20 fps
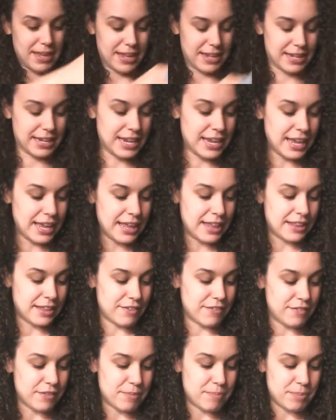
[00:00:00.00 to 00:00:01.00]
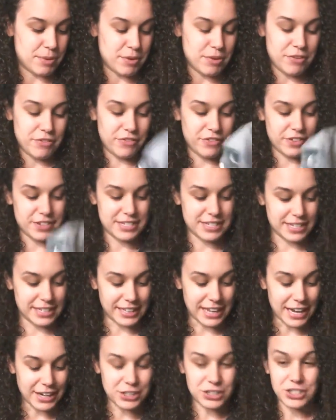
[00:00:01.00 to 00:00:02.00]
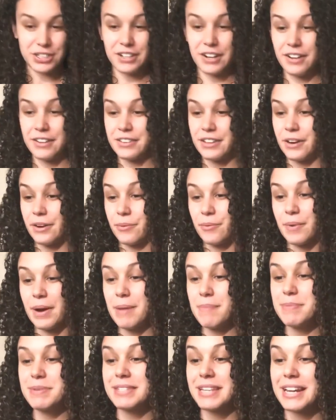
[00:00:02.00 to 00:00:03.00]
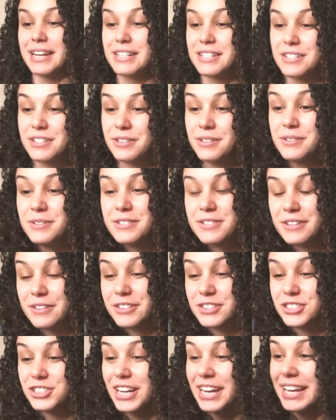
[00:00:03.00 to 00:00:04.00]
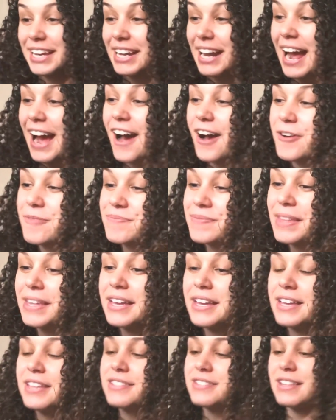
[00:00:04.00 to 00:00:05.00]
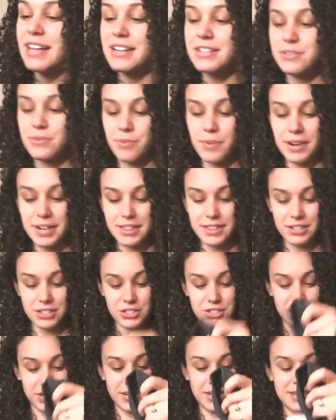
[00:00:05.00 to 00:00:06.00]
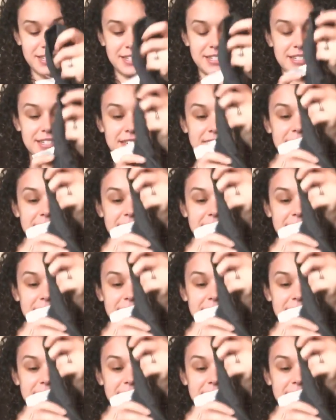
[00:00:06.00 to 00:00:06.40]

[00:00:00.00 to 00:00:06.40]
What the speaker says: and they have a beautiful selection on their website too, so check it out. So that's one of the shirts,